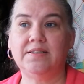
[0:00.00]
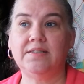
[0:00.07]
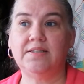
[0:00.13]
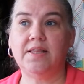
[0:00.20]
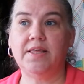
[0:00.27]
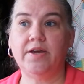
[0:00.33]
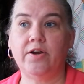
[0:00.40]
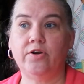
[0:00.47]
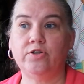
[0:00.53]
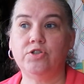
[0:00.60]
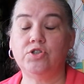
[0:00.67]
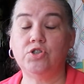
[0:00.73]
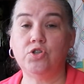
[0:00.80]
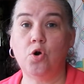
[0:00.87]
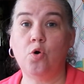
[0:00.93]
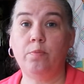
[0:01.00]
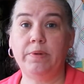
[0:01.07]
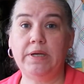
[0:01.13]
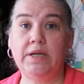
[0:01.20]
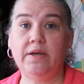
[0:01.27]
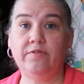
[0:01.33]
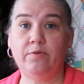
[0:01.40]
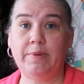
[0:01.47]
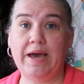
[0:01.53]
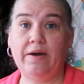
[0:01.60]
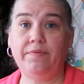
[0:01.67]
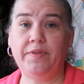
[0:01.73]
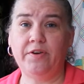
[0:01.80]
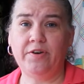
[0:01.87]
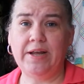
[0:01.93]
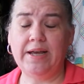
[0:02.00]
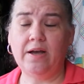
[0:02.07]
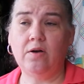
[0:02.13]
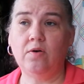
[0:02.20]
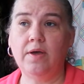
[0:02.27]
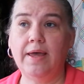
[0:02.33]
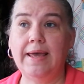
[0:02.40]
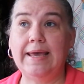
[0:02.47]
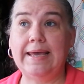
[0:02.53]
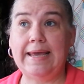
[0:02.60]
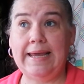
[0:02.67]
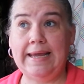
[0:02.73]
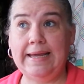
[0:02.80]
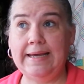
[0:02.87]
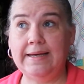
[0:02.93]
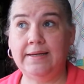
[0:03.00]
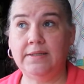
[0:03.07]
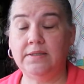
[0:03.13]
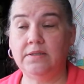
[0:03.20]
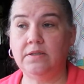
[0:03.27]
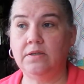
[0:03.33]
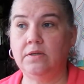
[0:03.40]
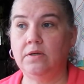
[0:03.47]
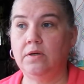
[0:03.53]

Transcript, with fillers: is there are so many of them out there now, and